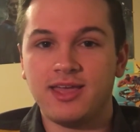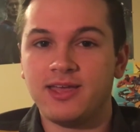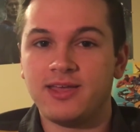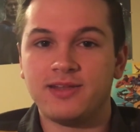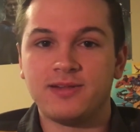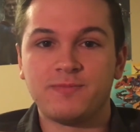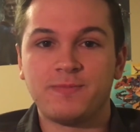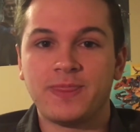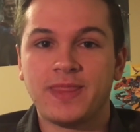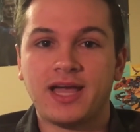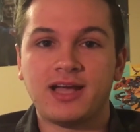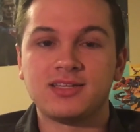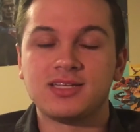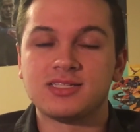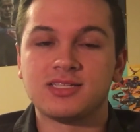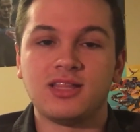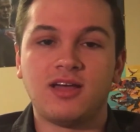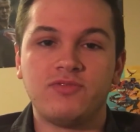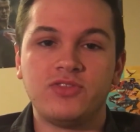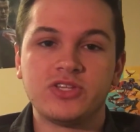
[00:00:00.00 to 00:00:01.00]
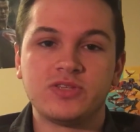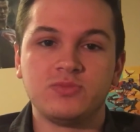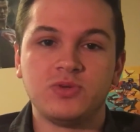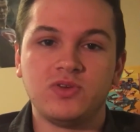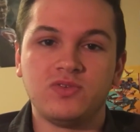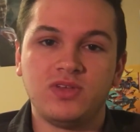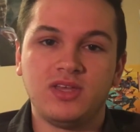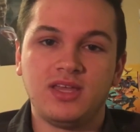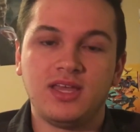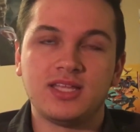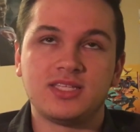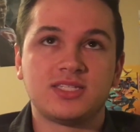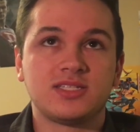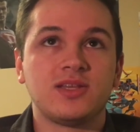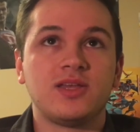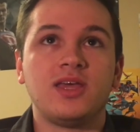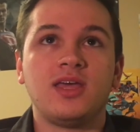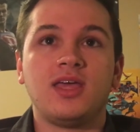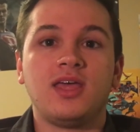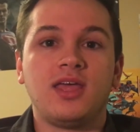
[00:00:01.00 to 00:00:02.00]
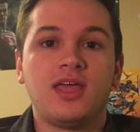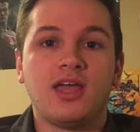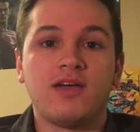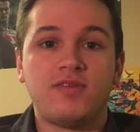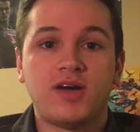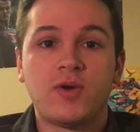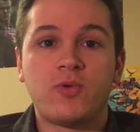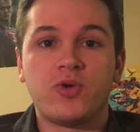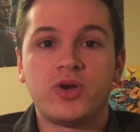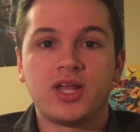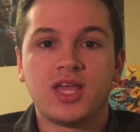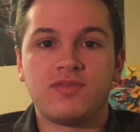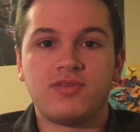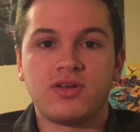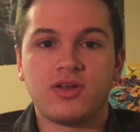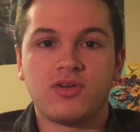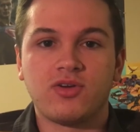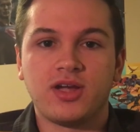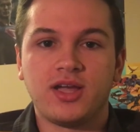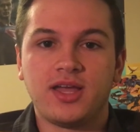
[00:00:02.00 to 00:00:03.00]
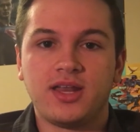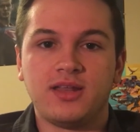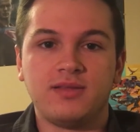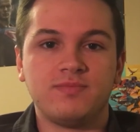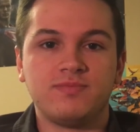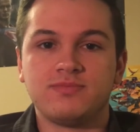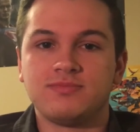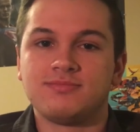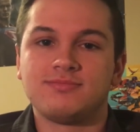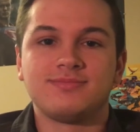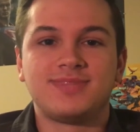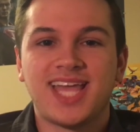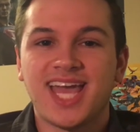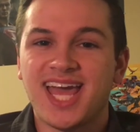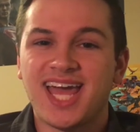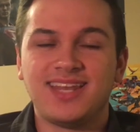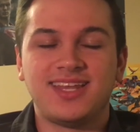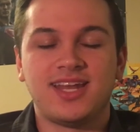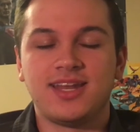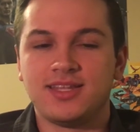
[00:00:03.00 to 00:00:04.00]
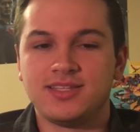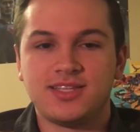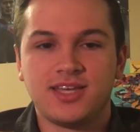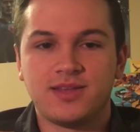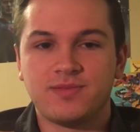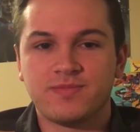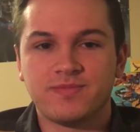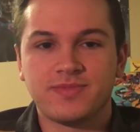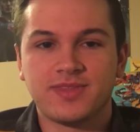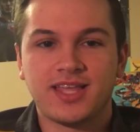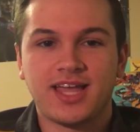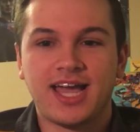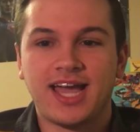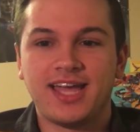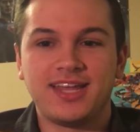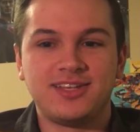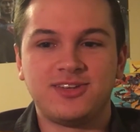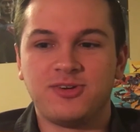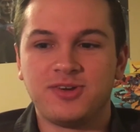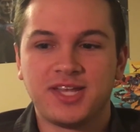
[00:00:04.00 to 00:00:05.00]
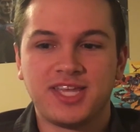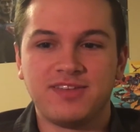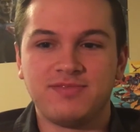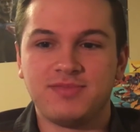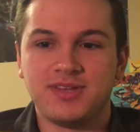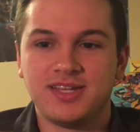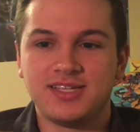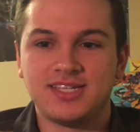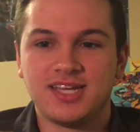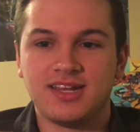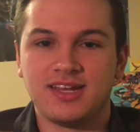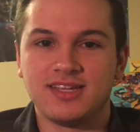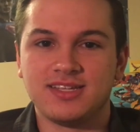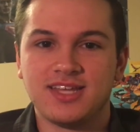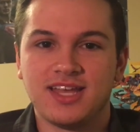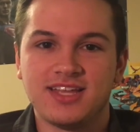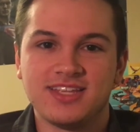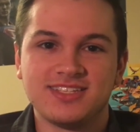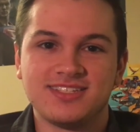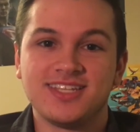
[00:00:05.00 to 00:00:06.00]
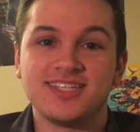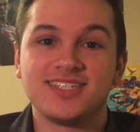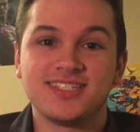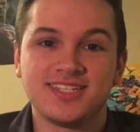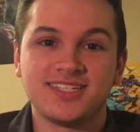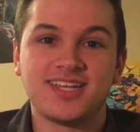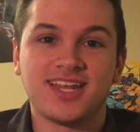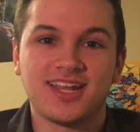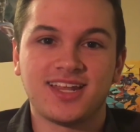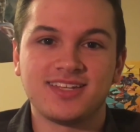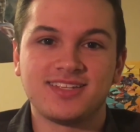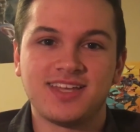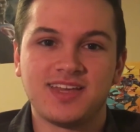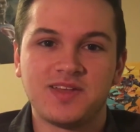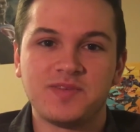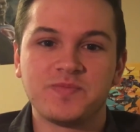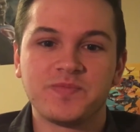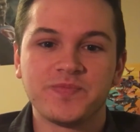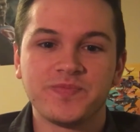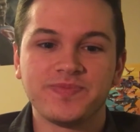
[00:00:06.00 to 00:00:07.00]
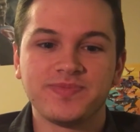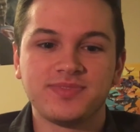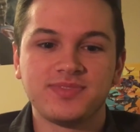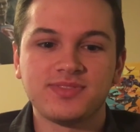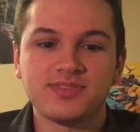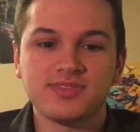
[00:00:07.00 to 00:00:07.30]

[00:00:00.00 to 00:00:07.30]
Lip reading: And I just love this movie. If I were to give it a grade, 10 out of 10. I don't give many 10 out of 10s. This is a 10 out of 10.